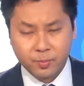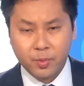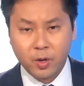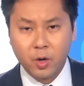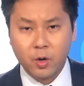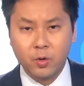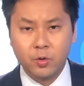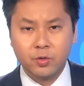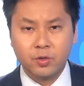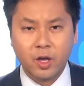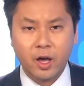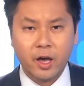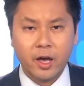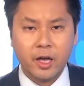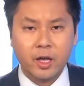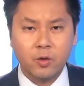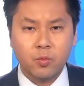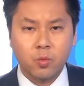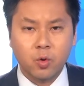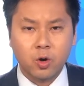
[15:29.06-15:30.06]
suppose
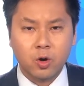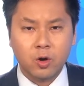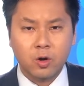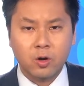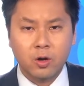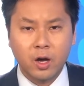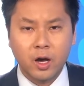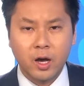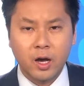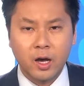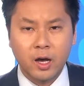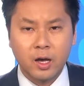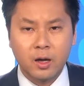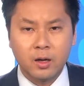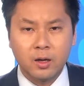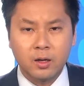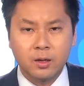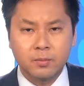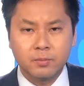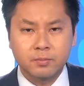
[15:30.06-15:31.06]
i were
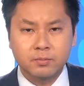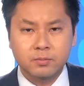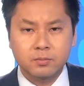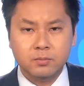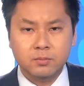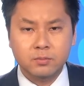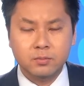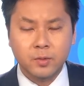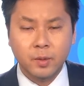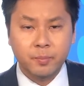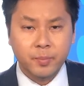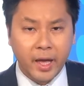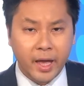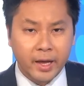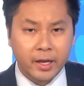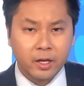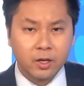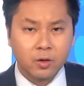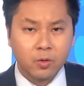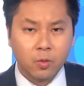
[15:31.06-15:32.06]
um, a
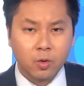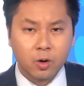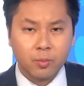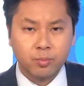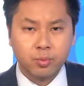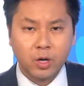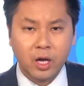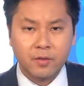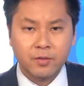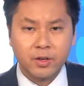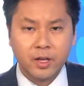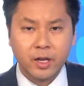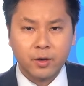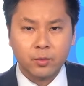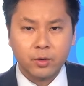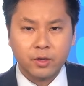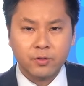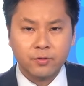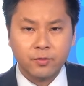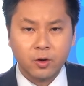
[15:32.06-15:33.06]
bank or a private
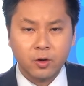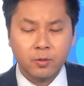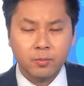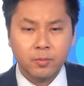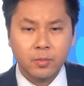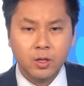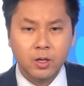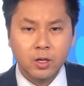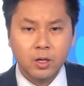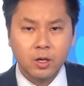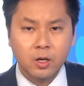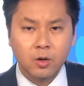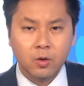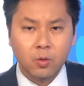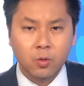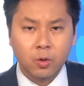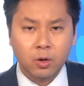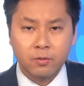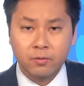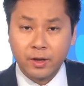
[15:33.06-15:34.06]
equity firm
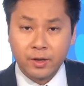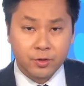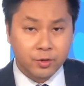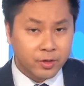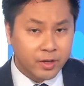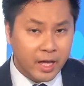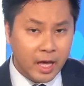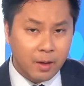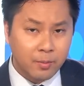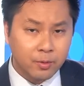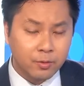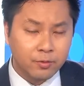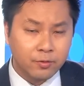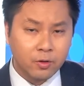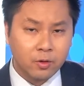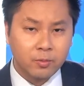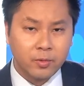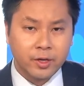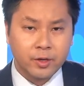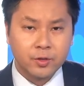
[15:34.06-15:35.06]
or a venture capital
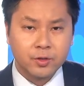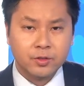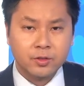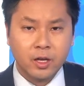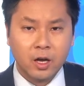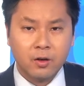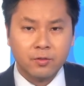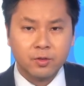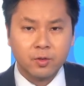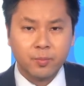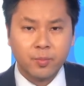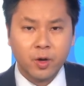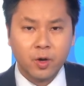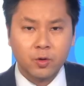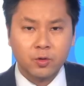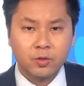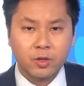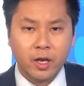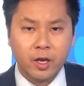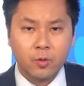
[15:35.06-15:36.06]
firm like yourself
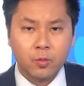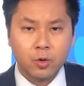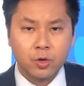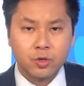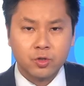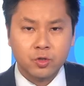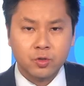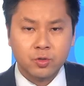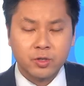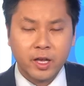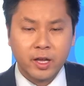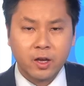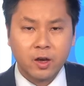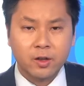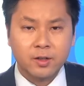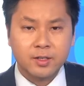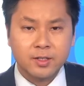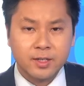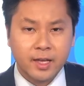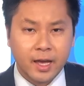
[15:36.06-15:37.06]
suppose i were to take
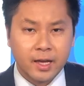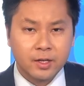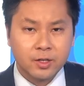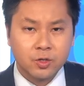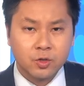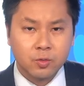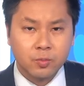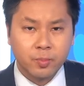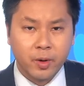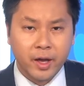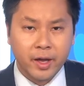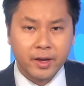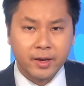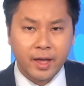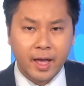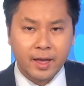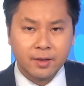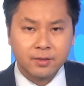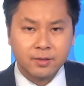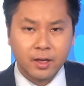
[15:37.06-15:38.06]
on debt to buy
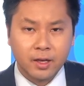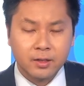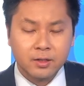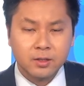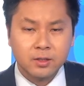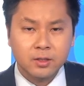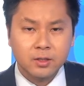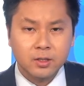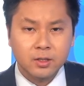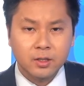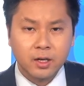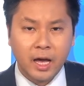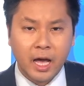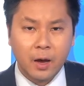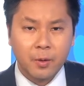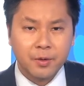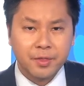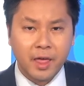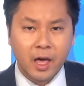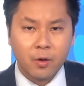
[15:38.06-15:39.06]
an asset
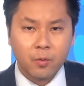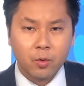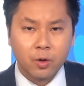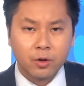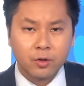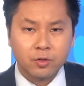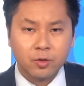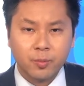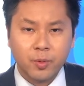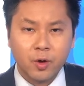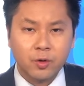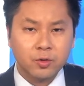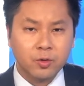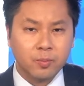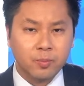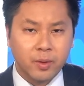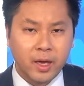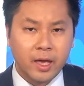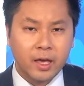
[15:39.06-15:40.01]
how would that work suppose a